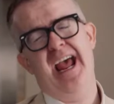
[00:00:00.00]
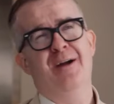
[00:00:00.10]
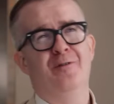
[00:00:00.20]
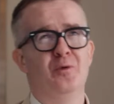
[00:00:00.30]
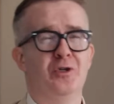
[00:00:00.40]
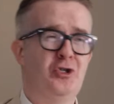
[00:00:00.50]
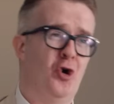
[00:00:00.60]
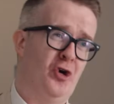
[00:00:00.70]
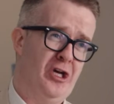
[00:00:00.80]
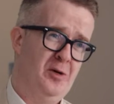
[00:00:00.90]
Everyone's
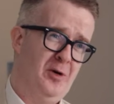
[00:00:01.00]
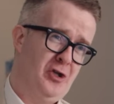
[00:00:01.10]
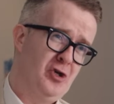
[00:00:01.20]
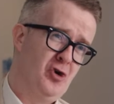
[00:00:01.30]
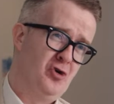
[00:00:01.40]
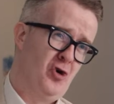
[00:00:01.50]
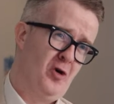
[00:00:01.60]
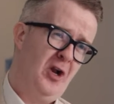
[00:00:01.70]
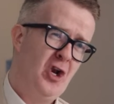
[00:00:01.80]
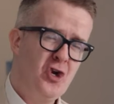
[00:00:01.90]
talking about the new
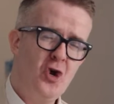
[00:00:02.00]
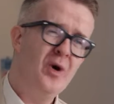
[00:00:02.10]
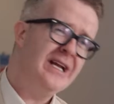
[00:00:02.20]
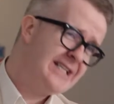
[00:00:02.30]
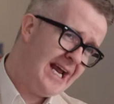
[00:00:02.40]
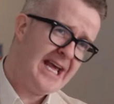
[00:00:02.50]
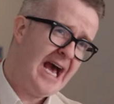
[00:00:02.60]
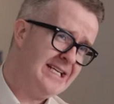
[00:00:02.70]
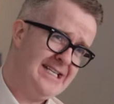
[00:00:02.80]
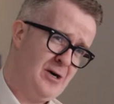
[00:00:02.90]
normal. No one has any
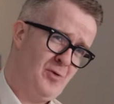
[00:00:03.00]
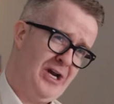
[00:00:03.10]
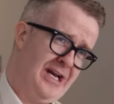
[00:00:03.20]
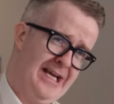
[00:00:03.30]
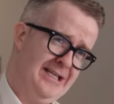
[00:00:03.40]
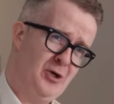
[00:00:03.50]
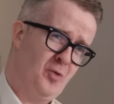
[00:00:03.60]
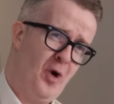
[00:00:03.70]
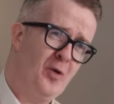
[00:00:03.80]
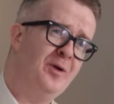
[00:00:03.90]
idea what it is or
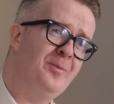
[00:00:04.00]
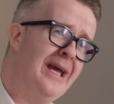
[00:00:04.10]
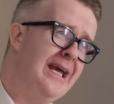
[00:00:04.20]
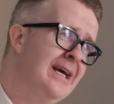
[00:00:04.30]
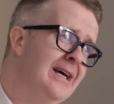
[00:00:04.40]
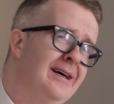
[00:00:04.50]
where we'll be